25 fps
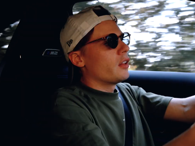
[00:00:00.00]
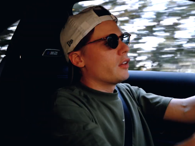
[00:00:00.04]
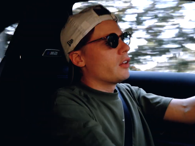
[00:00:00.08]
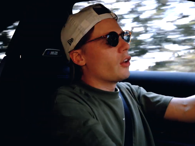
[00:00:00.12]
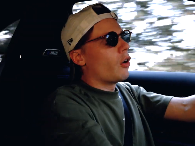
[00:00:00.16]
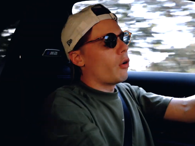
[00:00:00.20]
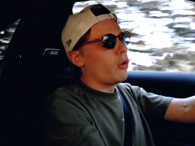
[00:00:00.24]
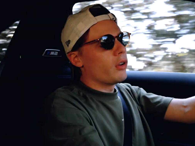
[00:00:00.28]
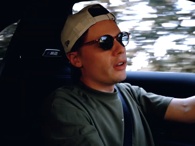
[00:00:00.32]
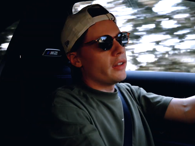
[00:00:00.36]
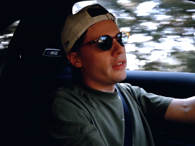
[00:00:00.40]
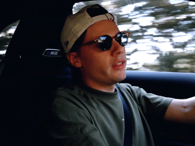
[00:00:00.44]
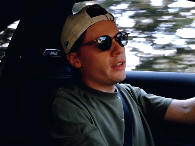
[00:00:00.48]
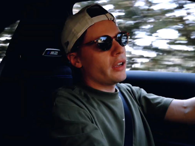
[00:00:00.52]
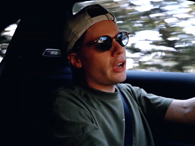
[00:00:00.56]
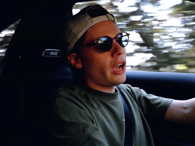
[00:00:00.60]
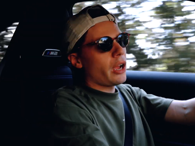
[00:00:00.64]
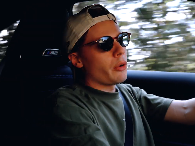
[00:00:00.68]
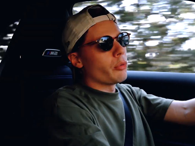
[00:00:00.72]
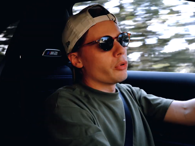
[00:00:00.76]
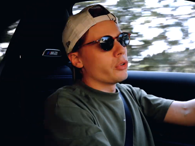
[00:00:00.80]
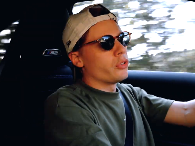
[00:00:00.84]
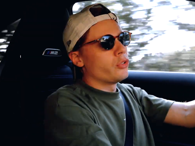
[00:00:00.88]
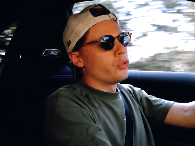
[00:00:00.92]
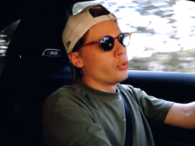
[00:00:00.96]
The only thing
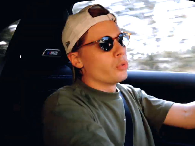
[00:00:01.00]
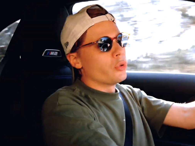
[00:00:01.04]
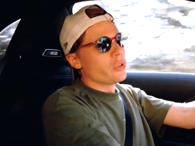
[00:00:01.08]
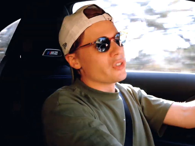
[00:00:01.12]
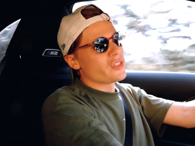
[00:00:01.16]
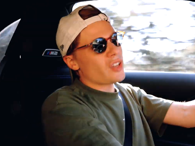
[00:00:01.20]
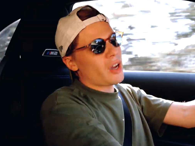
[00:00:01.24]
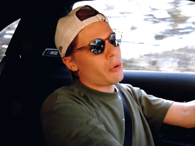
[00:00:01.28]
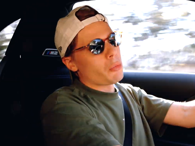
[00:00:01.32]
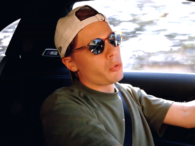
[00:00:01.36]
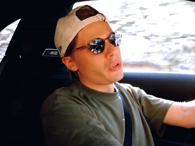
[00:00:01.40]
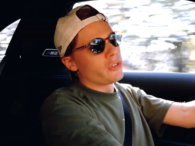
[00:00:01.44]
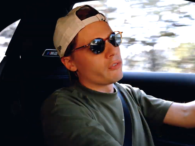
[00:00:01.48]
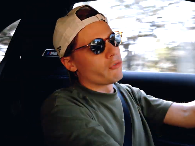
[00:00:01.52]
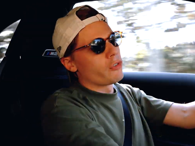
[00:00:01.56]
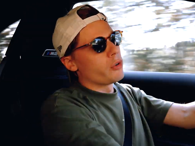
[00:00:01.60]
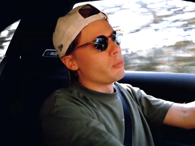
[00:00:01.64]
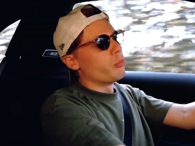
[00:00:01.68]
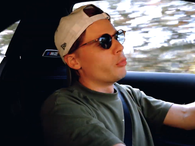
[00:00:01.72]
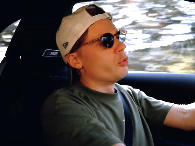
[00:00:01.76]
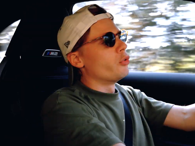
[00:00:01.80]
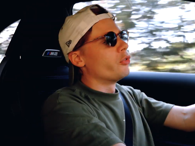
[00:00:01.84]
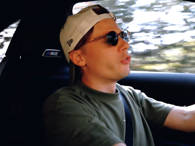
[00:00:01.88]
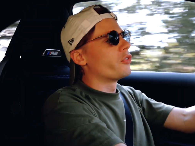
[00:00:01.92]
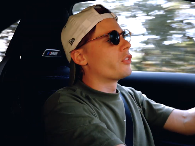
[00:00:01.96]
I would do is I would
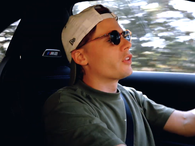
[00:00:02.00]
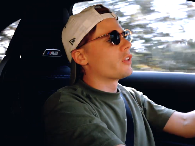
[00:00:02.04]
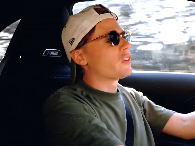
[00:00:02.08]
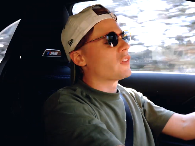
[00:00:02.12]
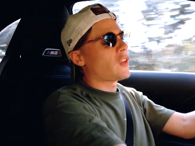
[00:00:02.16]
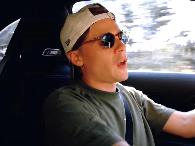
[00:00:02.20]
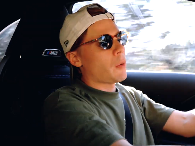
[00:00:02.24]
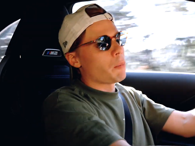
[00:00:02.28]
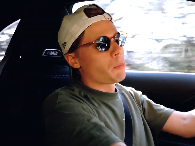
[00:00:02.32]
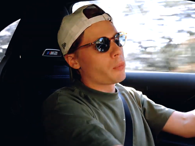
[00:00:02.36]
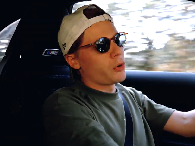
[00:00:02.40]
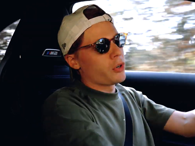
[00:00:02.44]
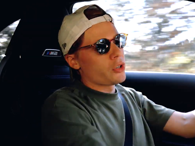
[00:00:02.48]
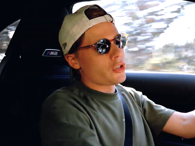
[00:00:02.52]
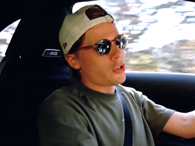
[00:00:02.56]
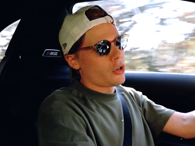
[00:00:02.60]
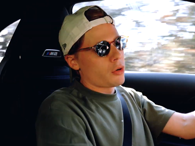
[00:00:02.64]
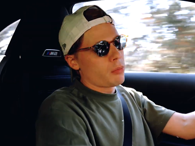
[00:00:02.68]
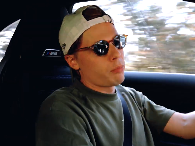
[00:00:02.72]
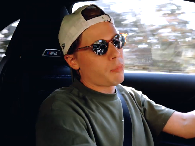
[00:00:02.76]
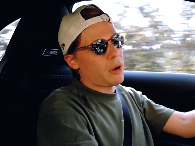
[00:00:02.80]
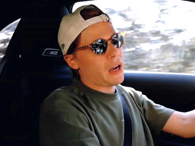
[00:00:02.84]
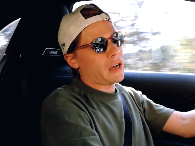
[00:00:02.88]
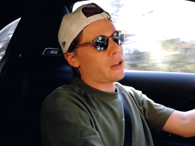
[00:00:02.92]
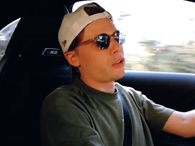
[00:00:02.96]
remove the
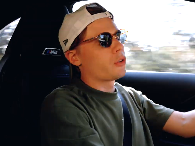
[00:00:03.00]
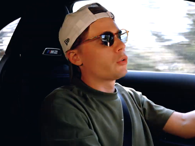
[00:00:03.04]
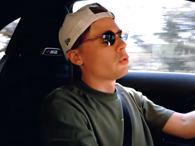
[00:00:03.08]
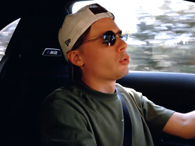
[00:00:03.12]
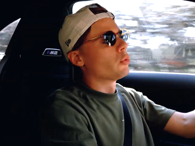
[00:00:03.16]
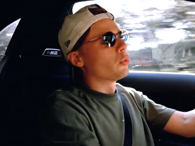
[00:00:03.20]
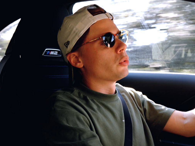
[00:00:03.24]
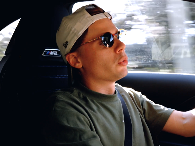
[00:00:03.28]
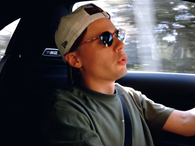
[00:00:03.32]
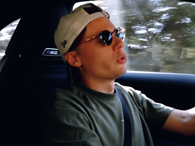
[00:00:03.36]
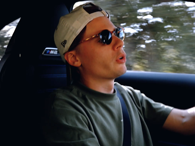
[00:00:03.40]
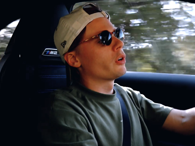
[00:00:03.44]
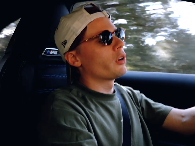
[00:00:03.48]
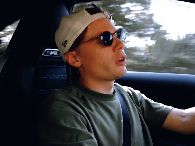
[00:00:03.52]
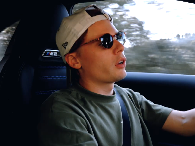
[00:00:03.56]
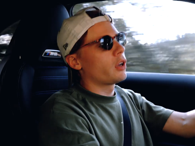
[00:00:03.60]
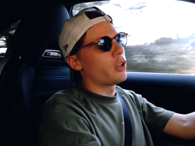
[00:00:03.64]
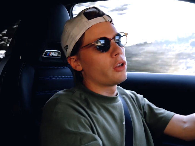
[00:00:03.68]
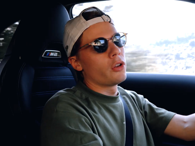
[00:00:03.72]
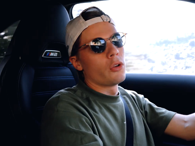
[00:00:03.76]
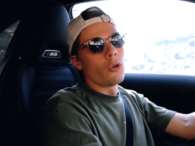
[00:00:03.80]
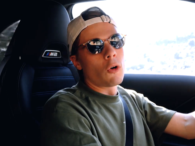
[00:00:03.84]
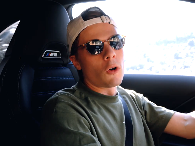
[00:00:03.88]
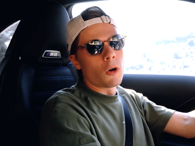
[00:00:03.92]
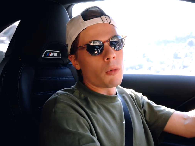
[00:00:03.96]
temperature back to
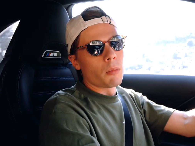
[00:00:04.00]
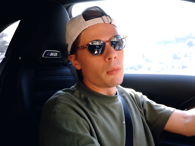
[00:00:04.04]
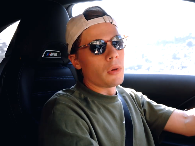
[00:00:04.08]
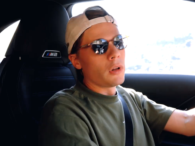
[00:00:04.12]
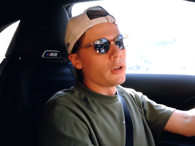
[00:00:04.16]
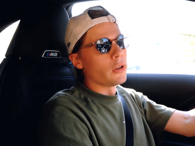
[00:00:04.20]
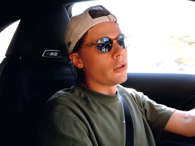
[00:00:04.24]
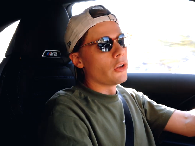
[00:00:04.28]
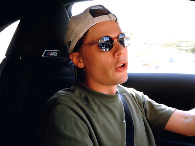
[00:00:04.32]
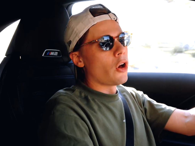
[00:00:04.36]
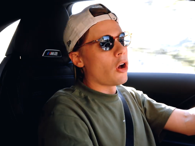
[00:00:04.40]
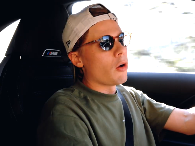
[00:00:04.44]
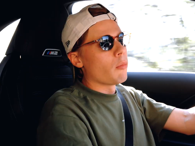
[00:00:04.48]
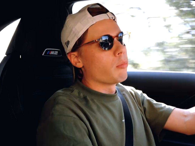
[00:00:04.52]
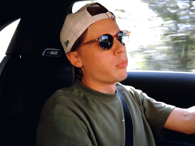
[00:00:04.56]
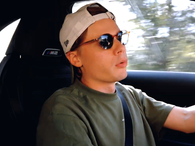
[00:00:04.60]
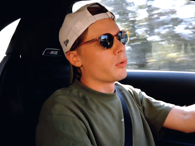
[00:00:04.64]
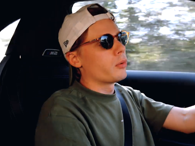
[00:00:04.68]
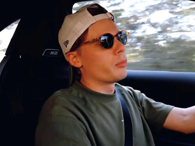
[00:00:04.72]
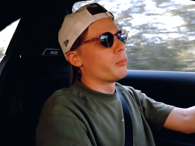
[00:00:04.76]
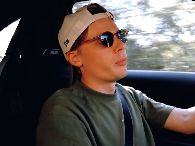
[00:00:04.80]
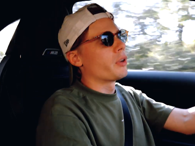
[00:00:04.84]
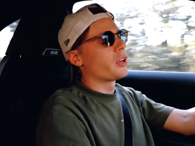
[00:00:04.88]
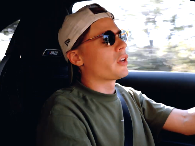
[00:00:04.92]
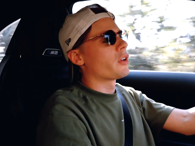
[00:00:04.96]
a normal
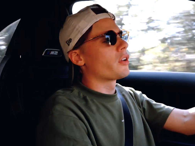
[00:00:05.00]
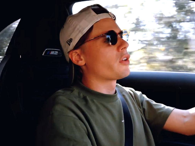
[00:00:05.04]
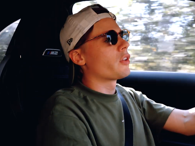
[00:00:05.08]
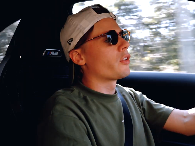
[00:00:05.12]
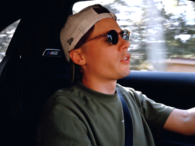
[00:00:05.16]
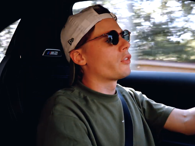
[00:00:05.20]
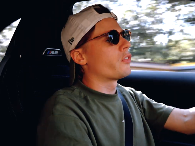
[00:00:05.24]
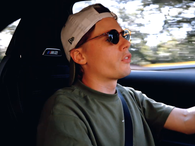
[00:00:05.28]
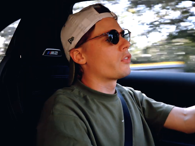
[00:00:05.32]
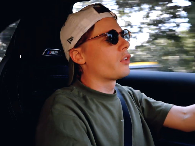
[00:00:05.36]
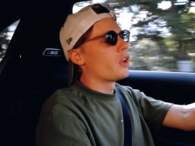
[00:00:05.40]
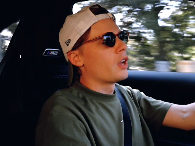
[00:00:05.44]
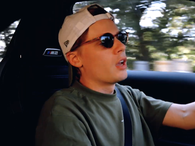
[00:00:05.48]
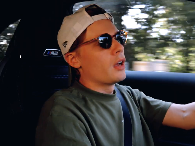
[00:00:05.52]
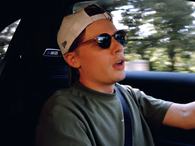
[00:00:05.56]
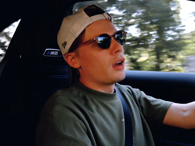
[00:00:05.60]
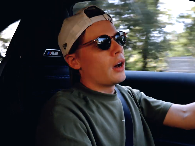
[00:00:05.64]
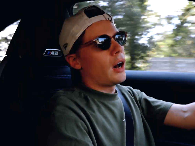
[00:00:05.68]
knob, because